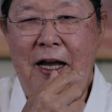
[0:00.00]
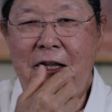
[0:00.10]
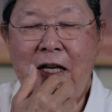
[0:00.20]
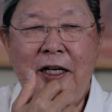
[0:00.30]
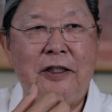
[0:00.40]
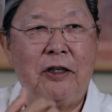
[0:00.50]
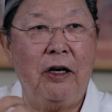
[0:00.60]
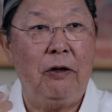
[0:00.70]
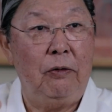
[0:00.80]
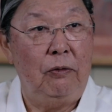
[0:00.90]
and then he
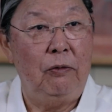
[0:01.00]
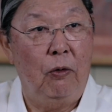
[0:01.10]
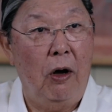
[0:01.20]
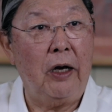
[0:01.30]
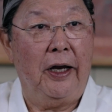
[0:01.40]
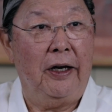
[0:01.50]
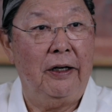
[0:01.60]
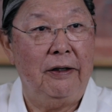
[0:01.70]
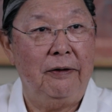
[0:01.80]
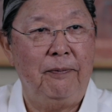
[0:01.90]
started walking.
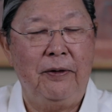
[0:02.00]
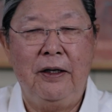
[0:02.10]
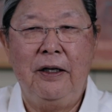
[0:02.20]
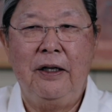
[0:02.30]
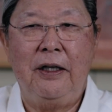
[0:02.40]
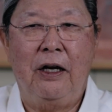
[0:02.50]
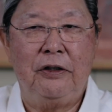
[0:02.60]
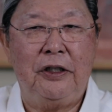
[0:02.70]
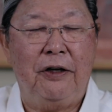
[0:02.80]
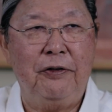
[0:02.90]
Now,
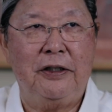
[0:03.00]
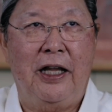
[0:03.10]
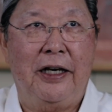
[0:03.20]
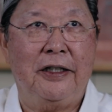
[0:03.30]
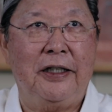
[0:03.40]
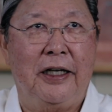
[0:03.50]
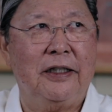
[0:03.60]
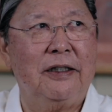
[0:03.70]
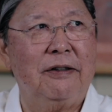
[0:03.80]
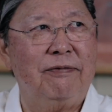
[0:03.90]
Jeff is like
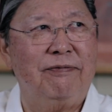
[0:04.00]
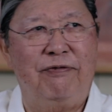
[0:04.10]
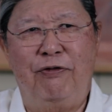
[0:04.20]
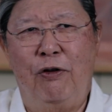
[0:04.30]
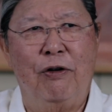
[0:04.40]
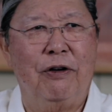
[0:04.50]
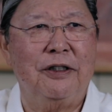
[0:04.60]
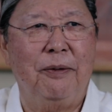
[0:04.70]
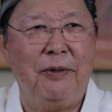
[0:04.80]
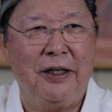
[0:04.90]
6'4" or
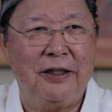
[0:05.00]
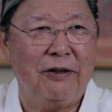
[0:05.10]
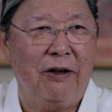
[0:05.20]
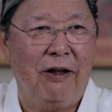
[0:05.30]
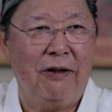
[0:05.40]
something, he's tall.